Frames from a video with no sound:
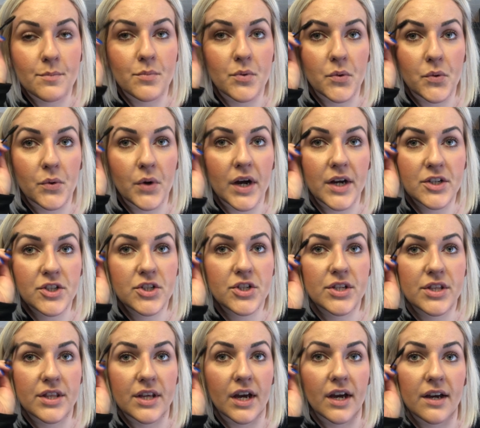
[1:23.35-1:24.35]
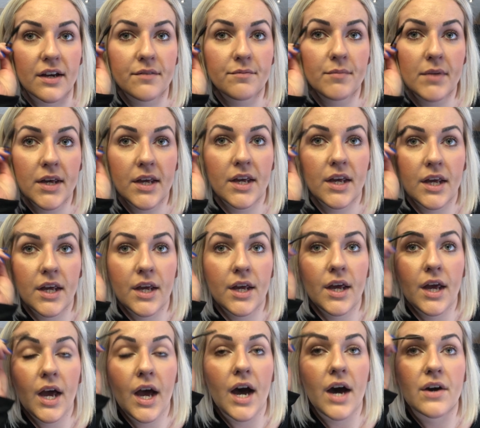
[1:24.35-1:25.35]
brush them
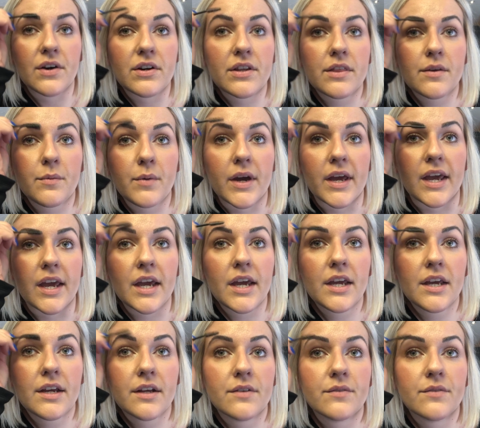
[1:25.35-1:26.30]
out of the way.